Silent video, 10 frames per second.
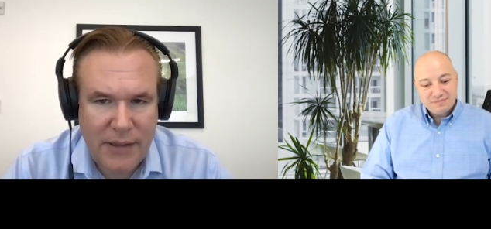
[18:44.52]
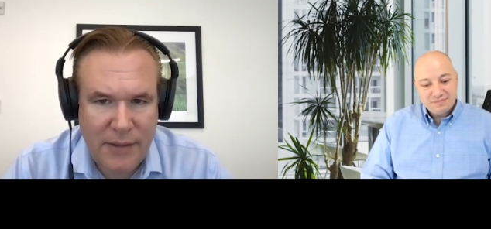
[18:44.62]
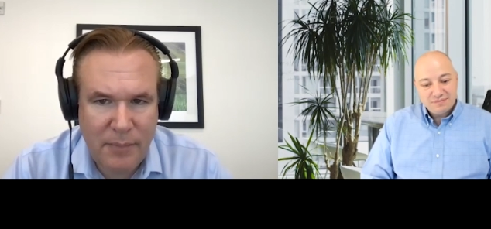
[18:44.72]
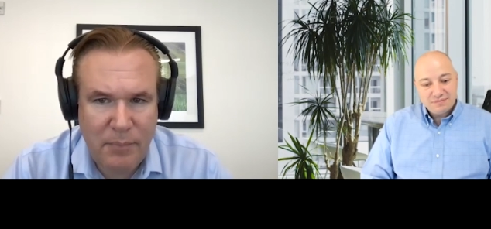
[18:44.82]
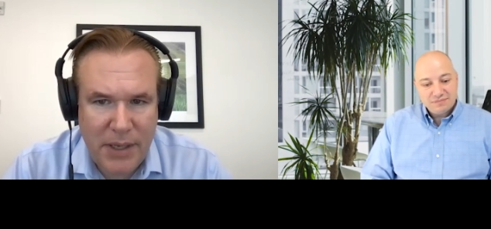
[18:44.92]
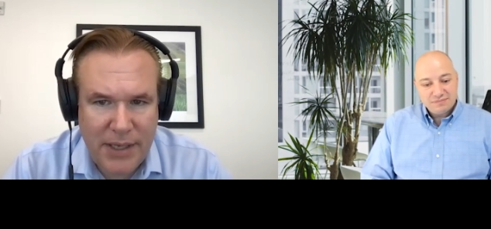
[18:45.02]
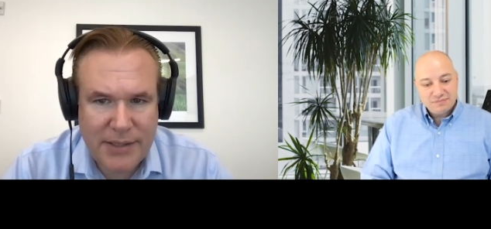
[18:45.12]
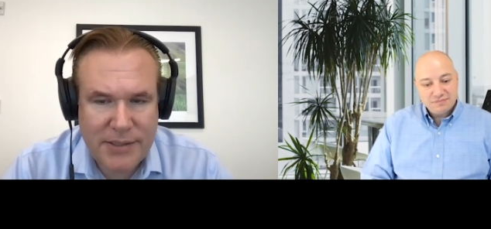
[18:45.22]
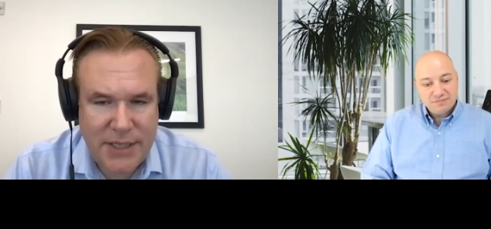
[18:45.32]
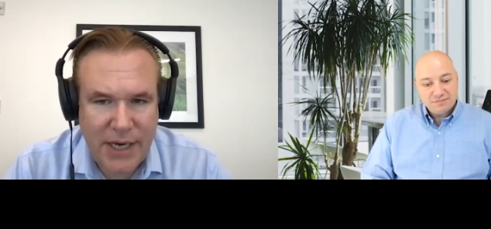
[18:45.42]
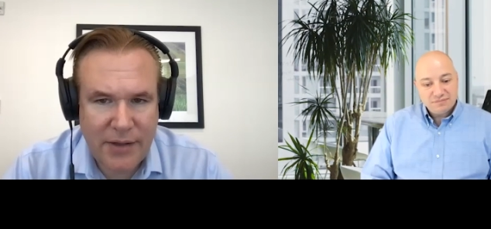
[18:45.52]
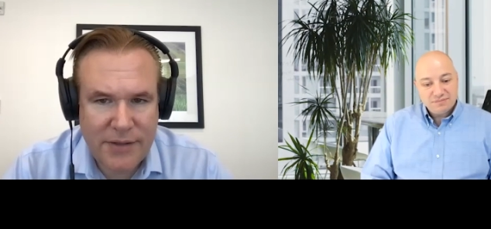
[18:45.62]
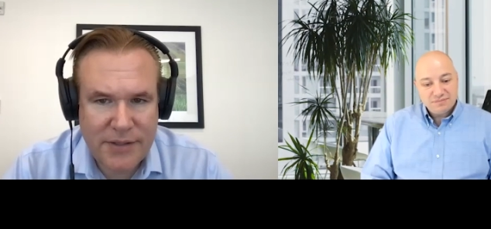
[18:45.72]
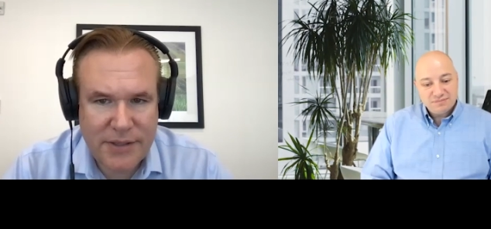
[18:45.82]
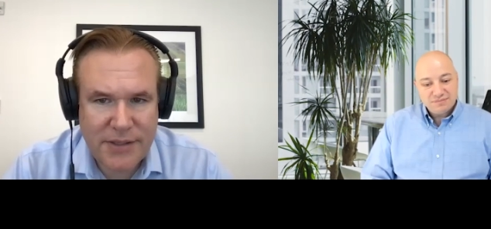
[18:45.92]
Speaker 1: the biggest
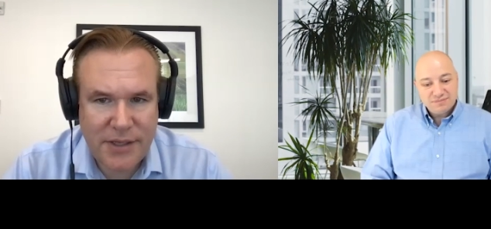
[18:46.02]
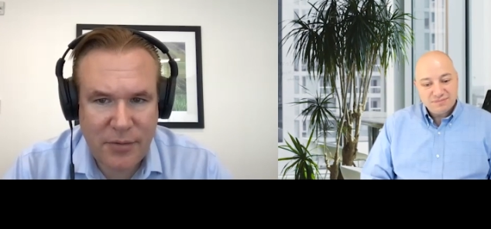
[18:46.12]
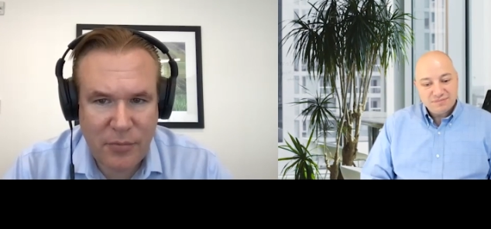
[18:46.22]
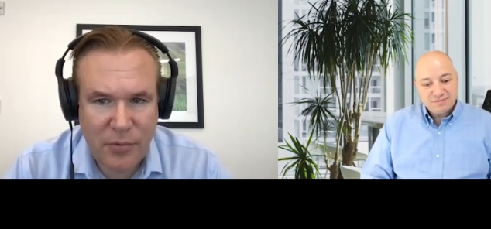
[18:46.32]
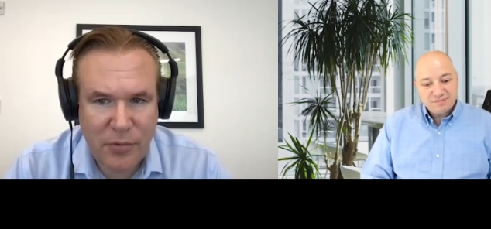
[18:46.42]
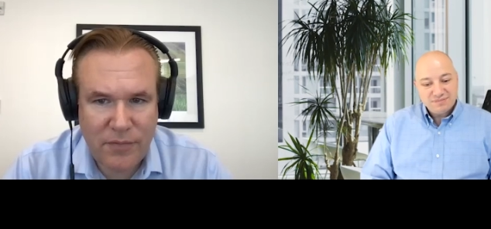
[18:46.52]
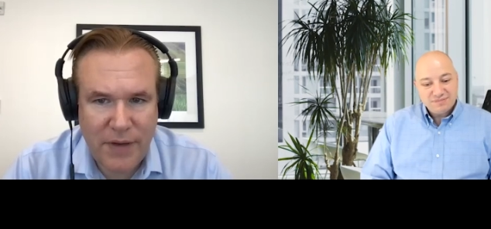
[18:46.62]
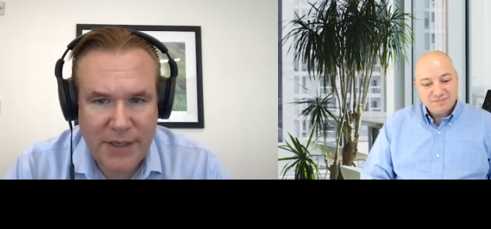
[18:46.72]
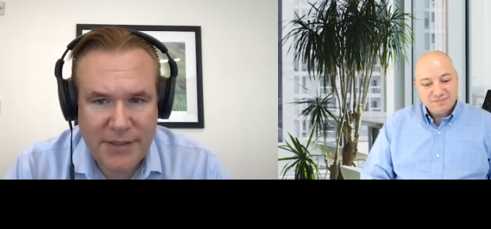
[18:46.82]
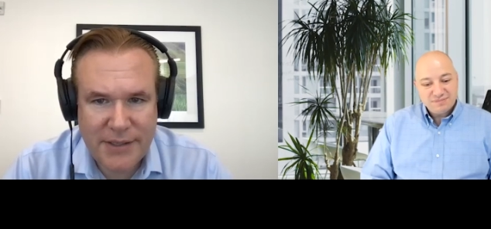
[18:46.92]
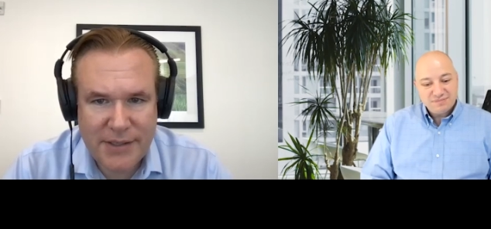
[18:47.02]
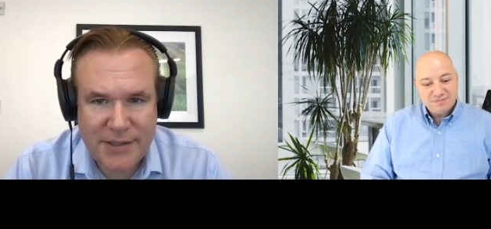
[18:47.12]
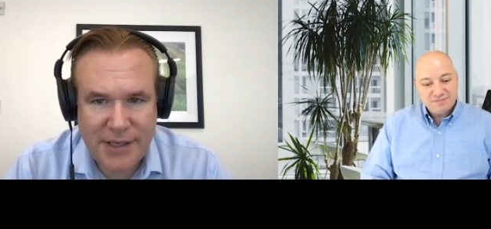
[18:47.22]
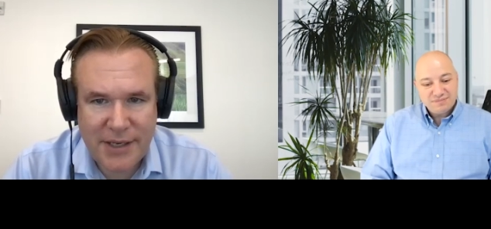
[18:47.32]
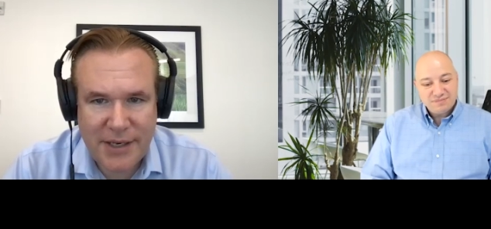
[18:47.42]
challenges that the world faces
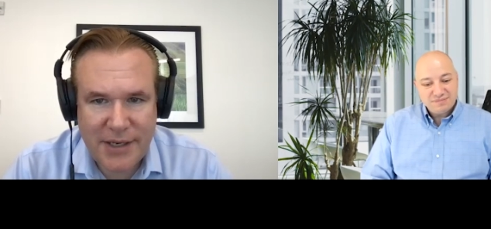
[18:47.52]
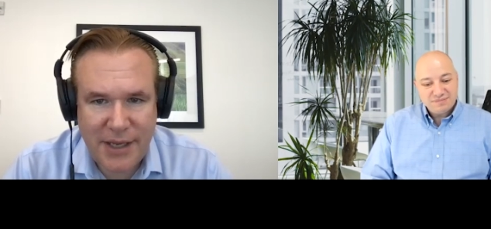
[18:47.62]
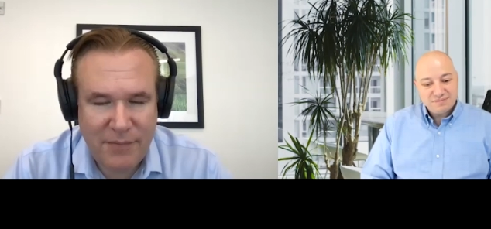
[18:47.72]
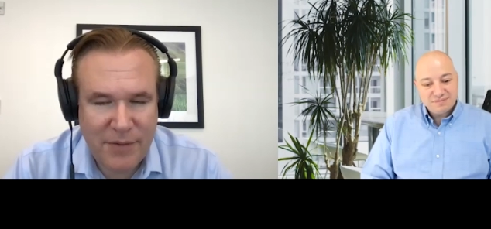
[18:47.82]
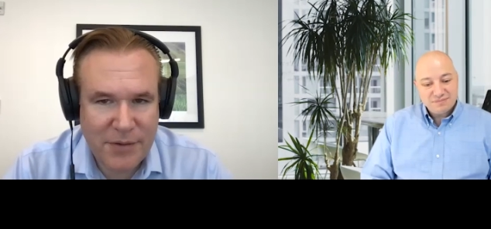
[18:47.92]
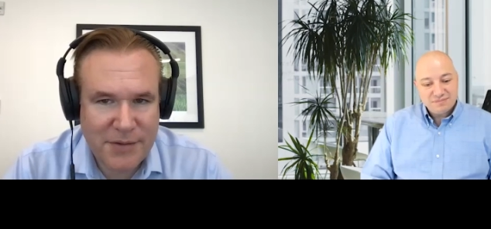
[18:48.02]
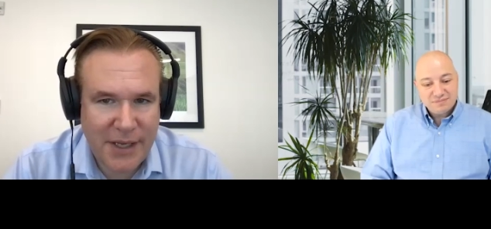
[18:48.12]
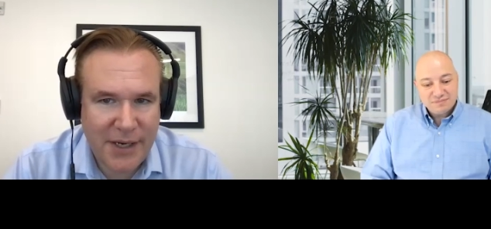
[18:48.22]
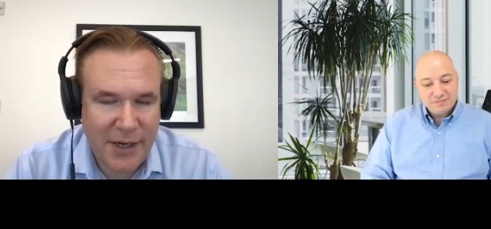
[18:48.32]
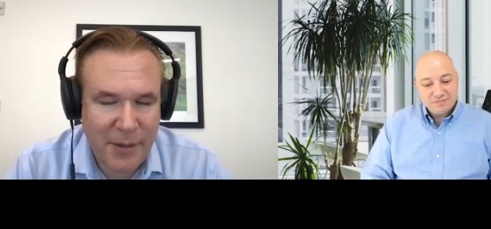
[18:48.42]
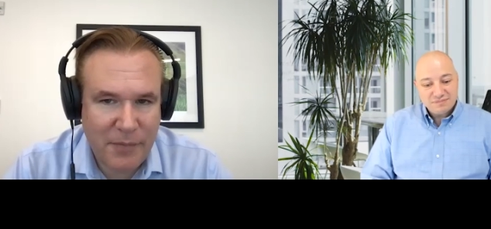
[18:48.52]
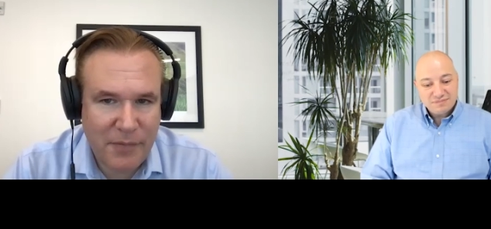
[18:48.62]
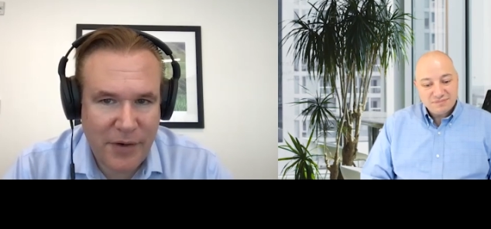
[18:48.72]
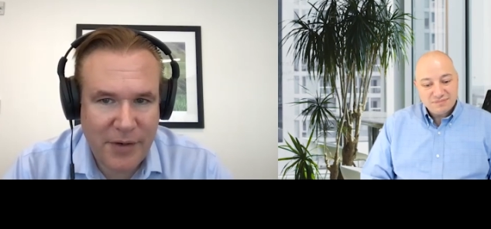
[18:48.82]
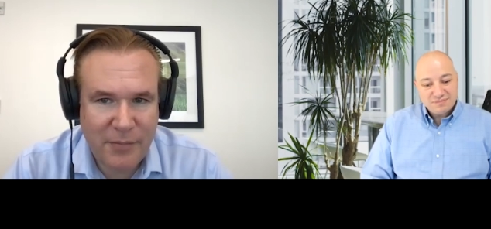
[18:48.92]
and david you set it up
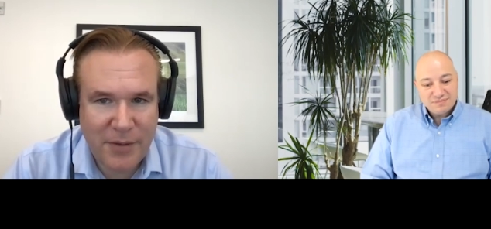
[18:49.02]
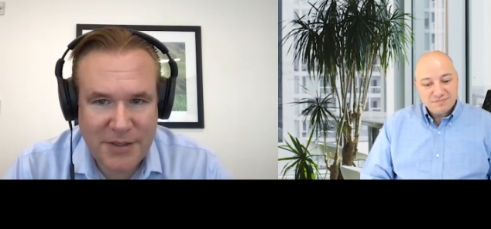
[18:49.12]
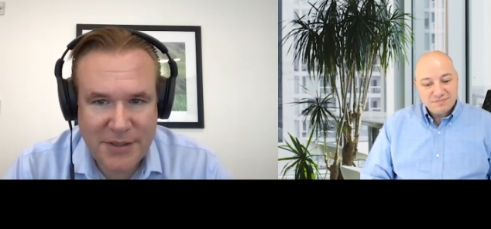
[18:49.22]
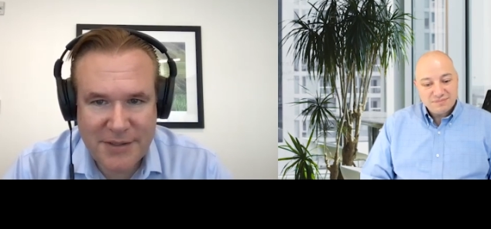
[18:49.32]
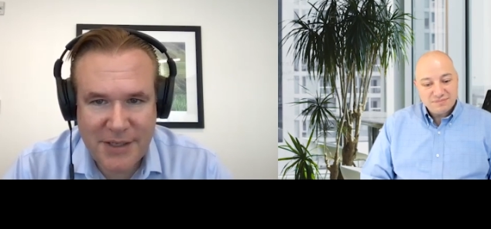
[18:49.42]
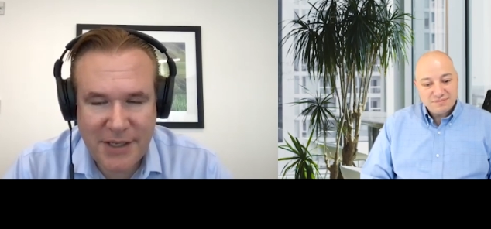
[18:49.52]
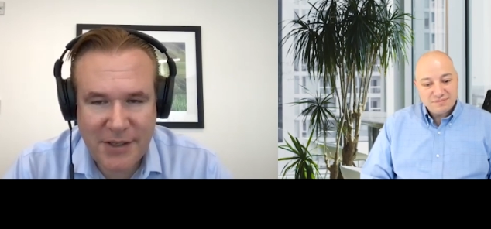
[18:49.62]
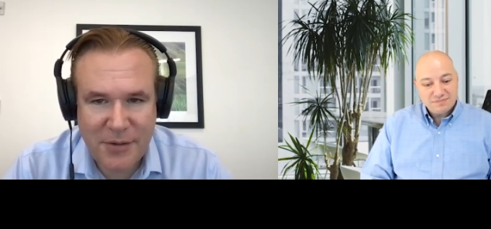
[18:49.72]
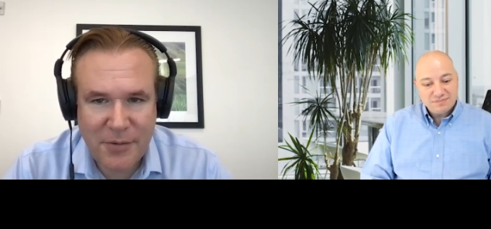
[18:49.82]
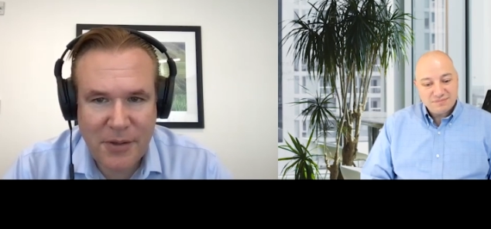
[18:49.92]
front which is that you